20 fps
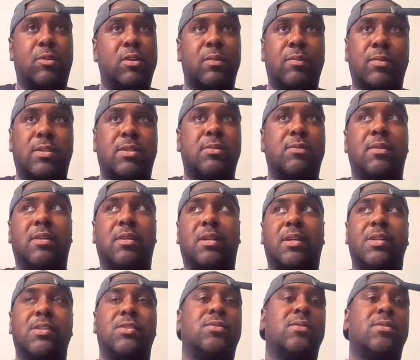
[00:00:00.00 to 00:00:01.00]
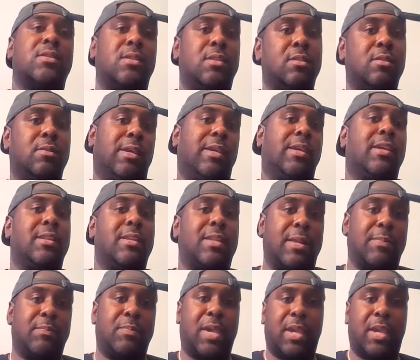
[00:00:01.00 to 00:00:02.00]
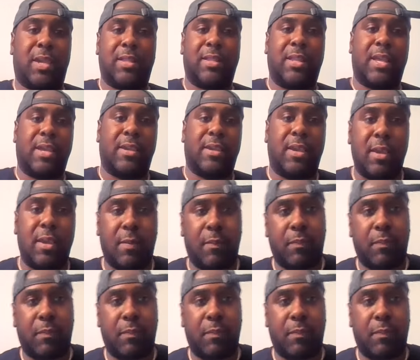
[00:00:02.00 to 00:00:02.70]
or number 2 in the country. You ain't getting back into the game.